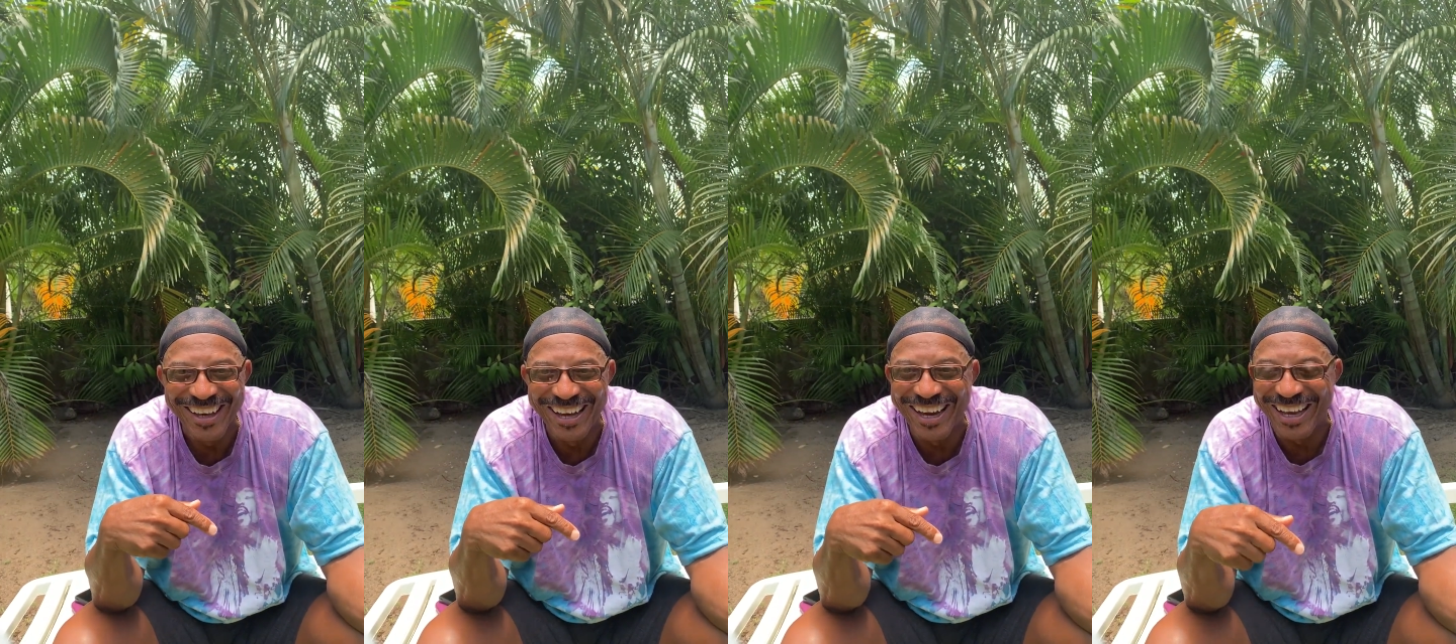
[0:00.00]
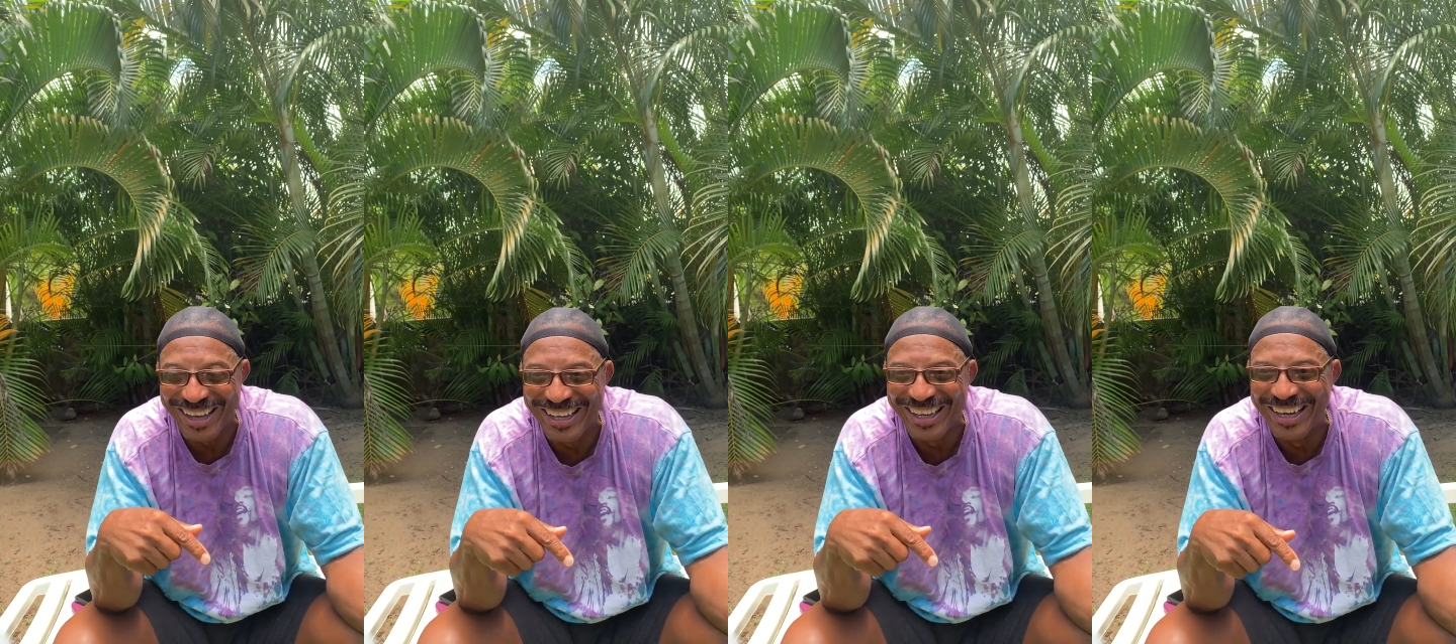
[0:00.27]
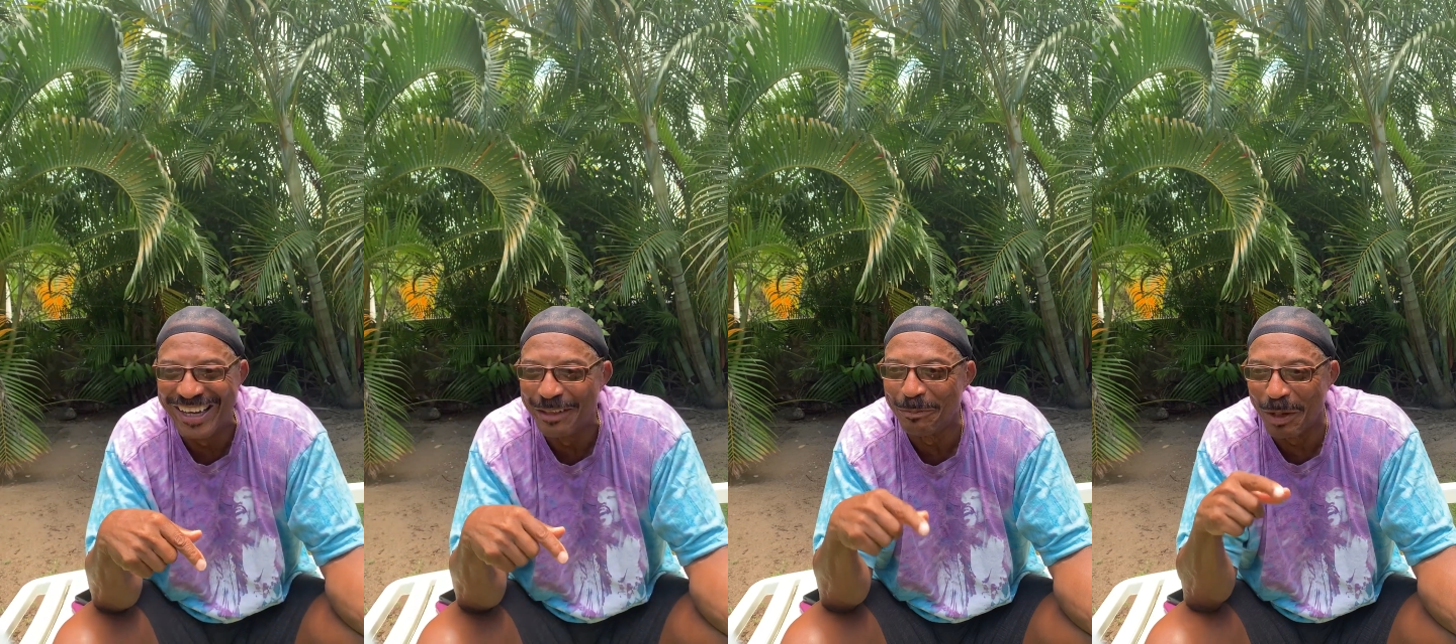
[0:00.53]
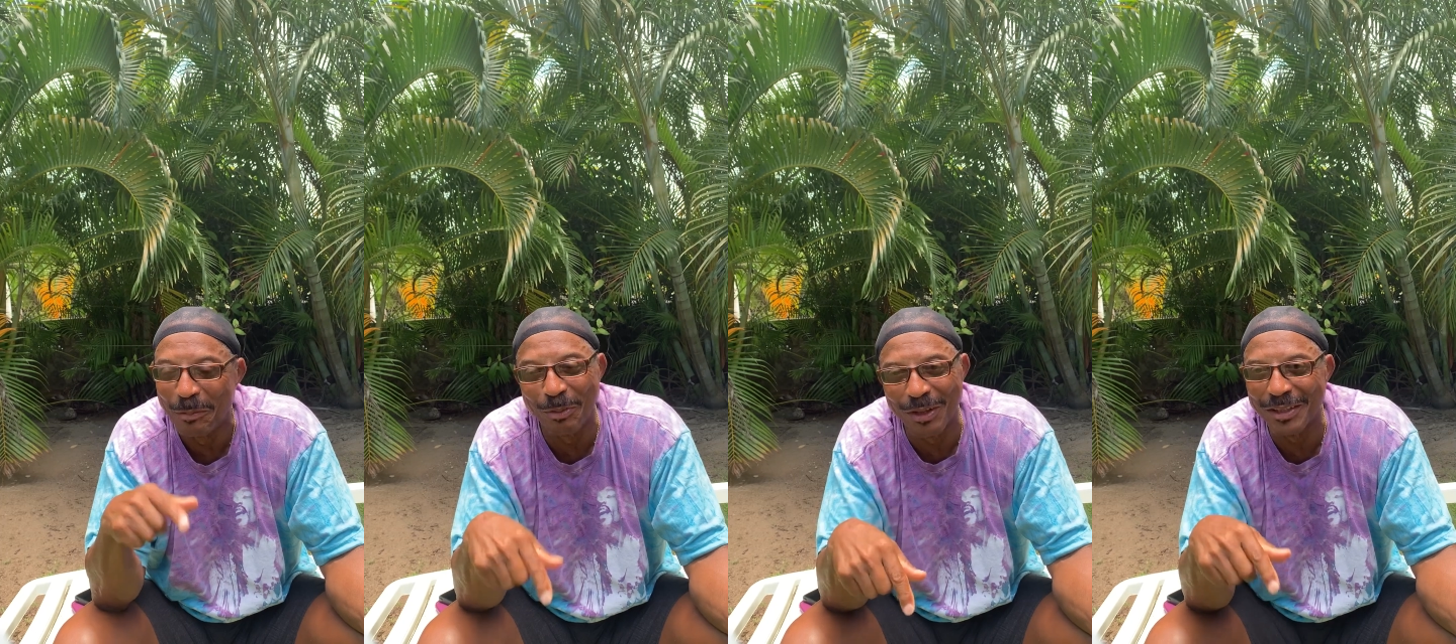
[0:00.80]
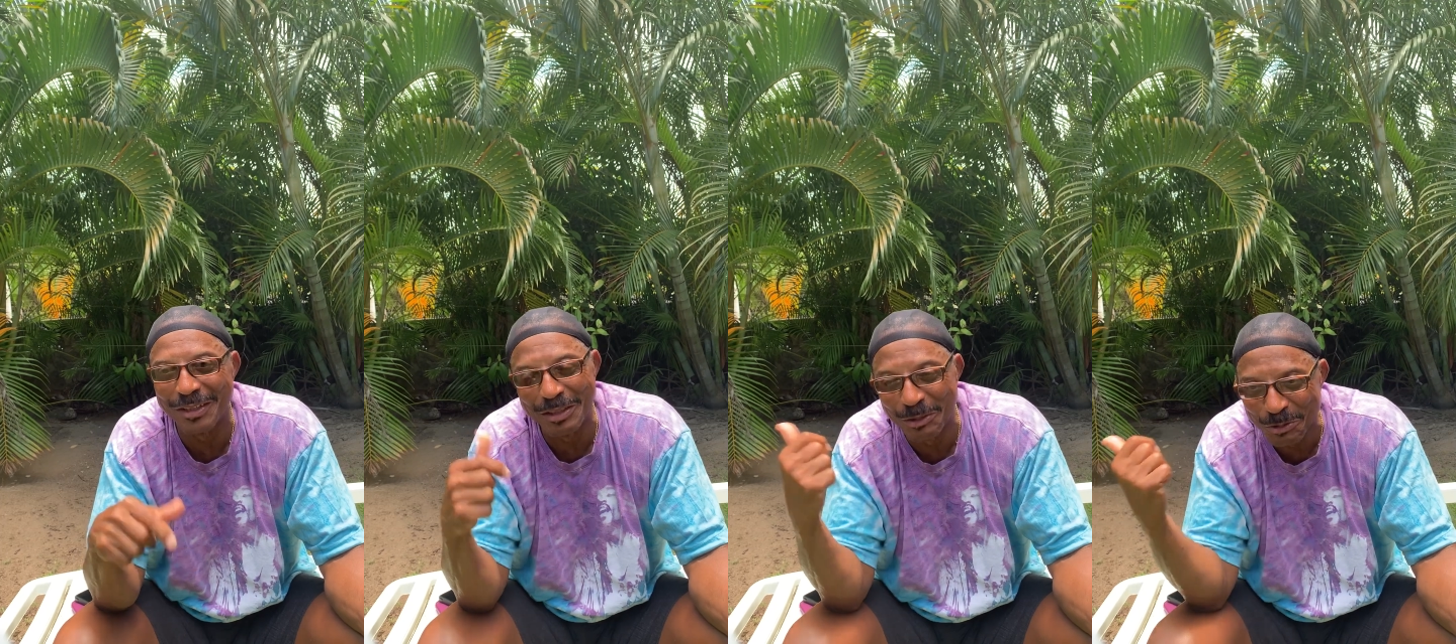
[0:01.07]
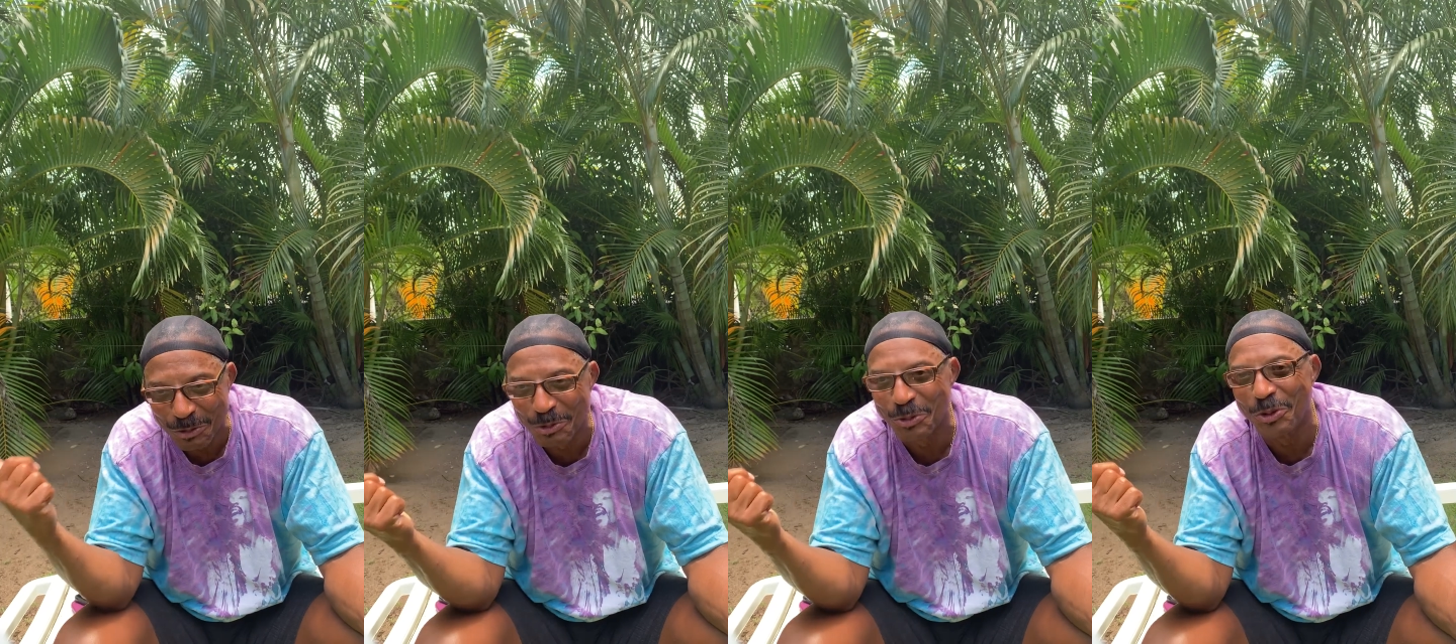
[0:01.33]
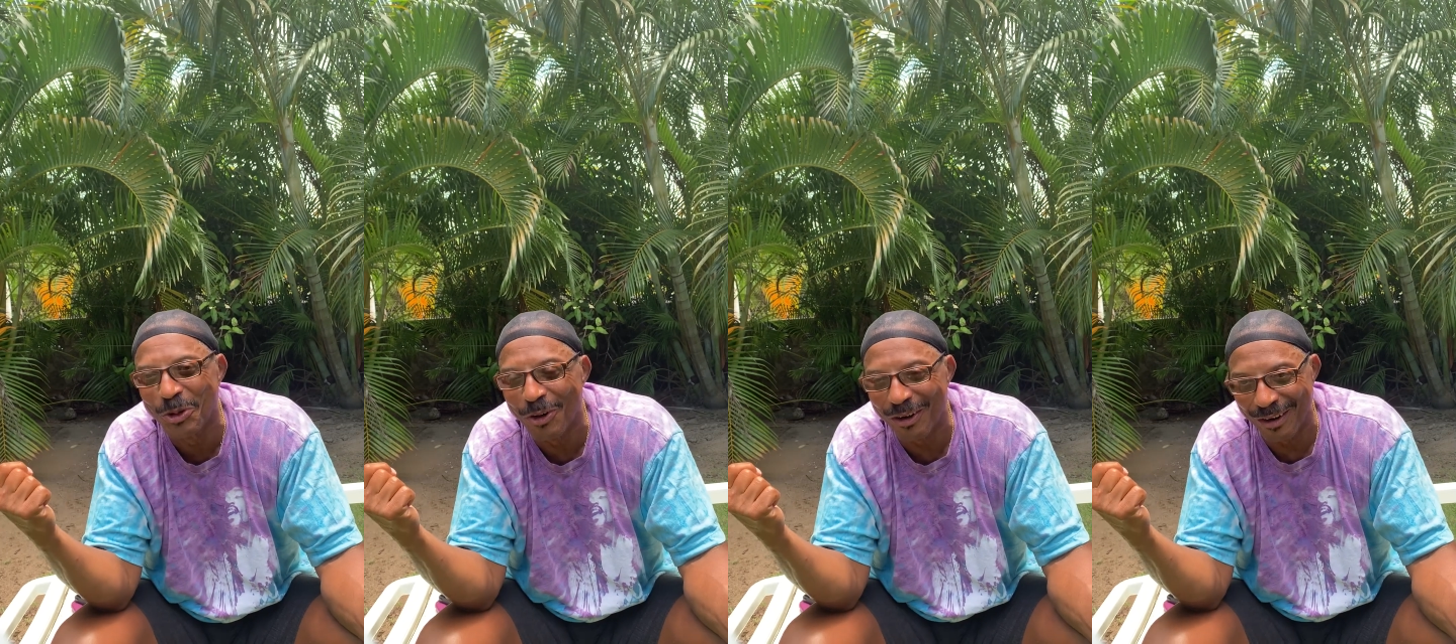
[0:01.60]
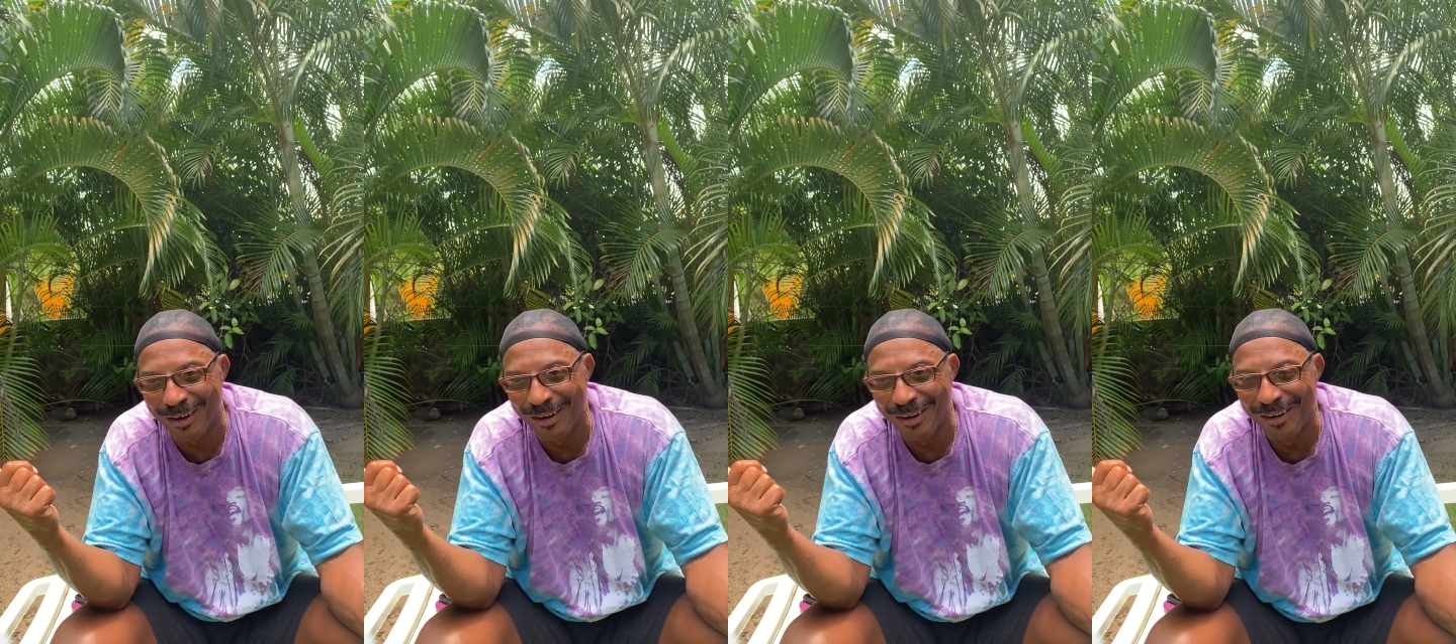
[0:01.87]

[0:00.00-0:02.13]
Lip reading: And my brother lives in New York.